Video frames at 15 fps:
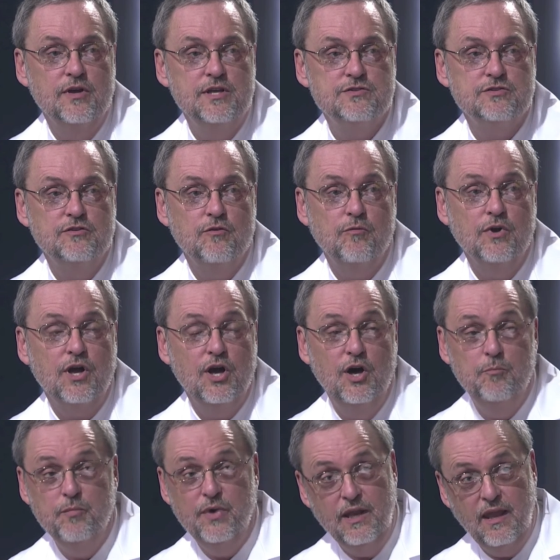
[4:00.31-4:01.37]
reason the
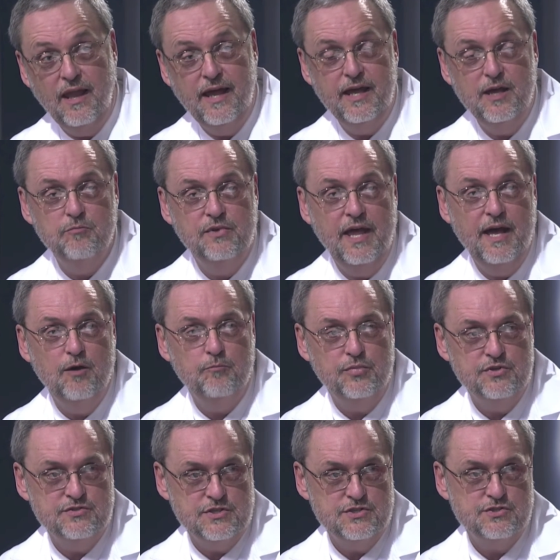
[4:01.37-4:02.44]
recumbent laying
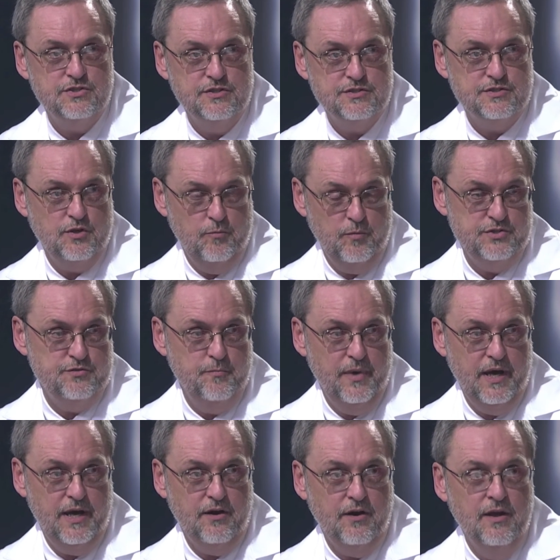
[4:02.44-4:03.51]
down position is so much
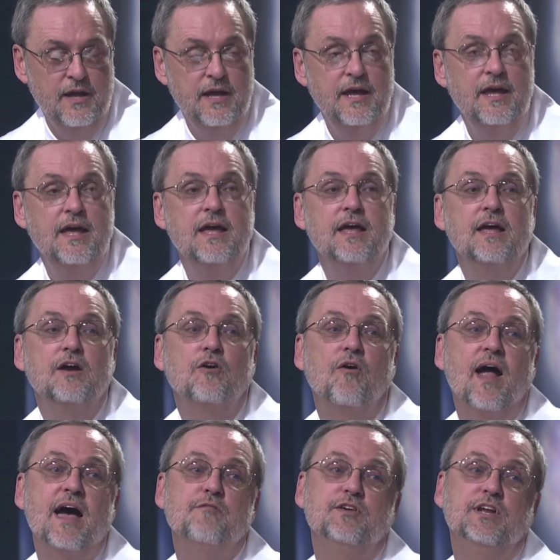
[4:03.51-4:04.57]
better,
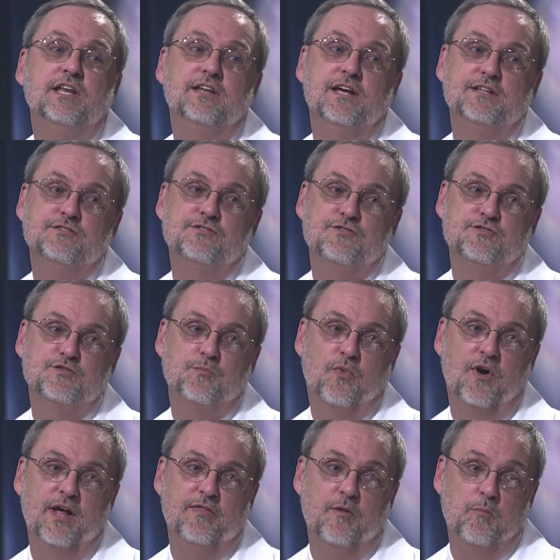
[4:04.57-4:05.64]
gravity tends to
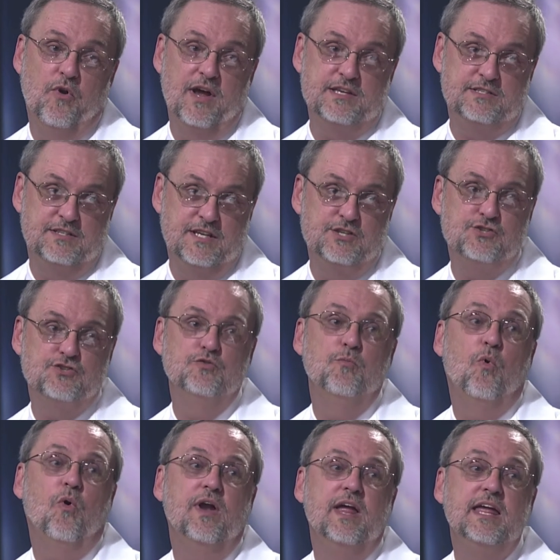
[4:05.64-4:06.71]
spread the breast tissue
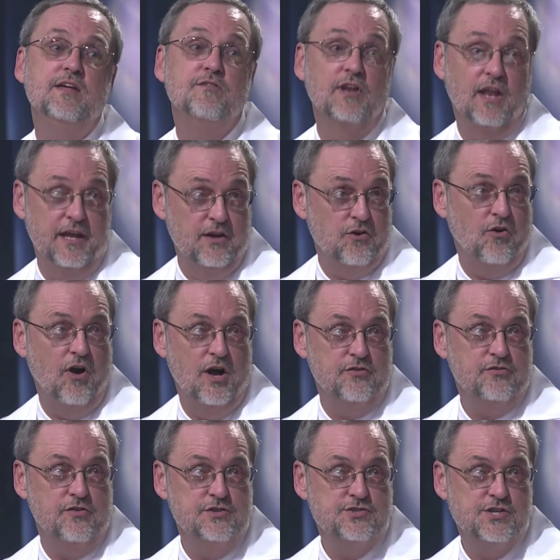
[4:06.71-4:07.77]
more evenly
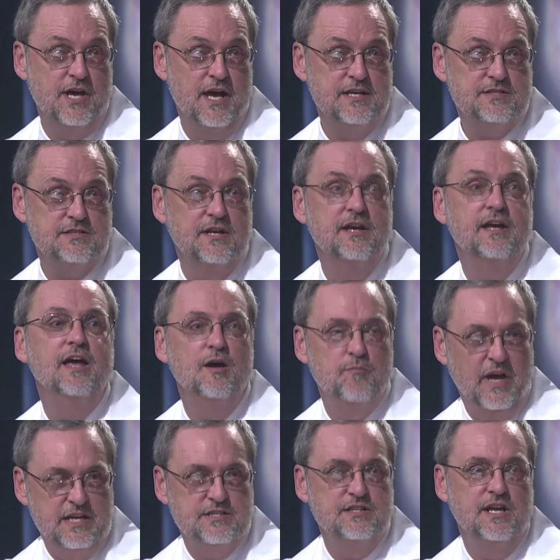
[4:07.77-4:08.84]
across the chest. It
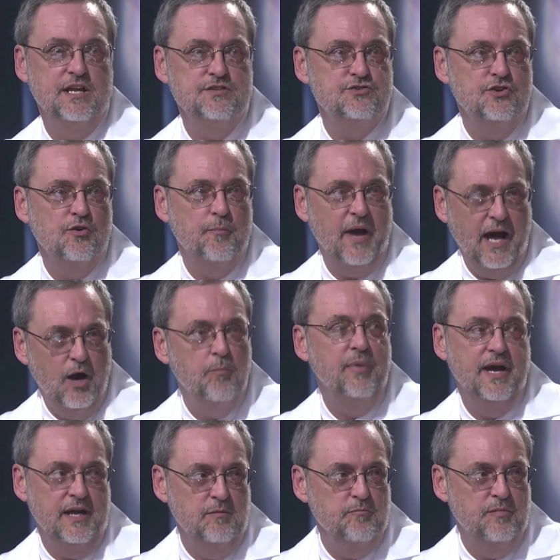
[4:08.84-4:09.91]
makes it easier to
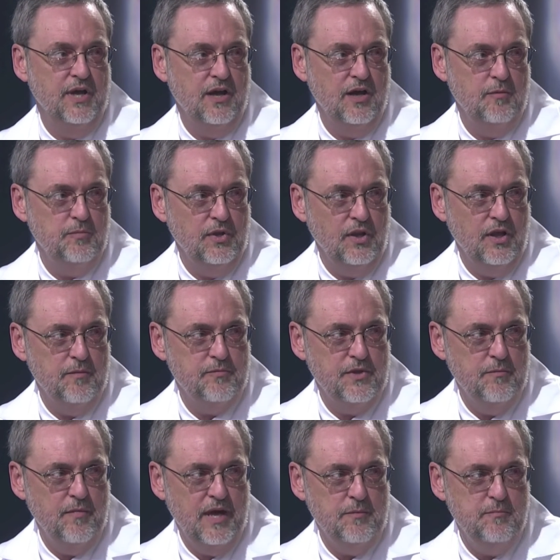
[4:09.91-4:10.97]
palpate and pick up a lump that